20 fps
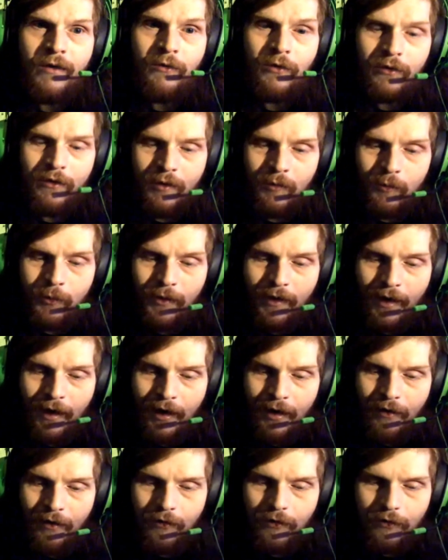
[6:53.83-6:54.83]
on
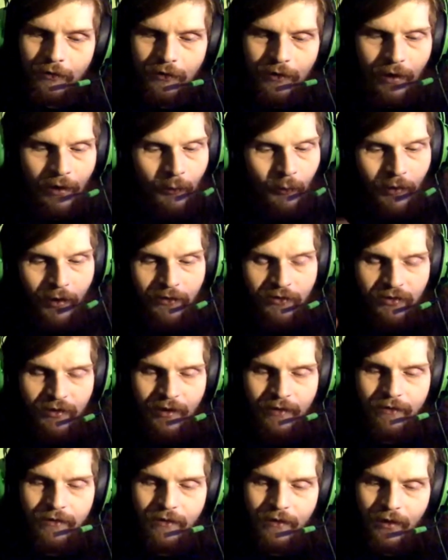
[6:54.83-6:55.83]
Impact. You gotta watch
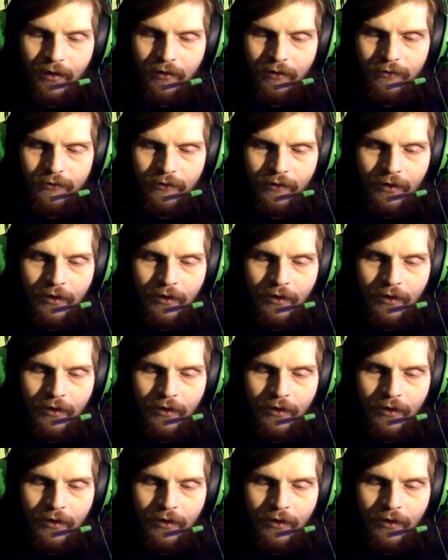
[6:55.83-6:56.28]
that stuff.